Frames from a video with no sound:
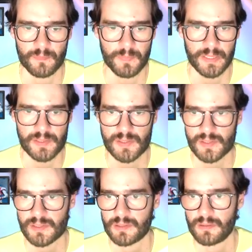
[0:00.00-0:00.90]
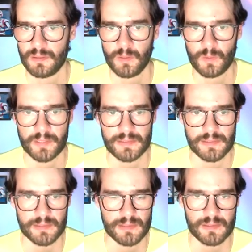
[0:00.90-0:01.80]
please. Look at
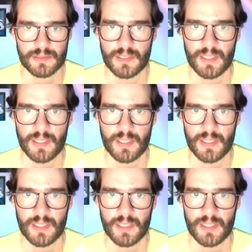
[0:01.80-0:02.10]
it.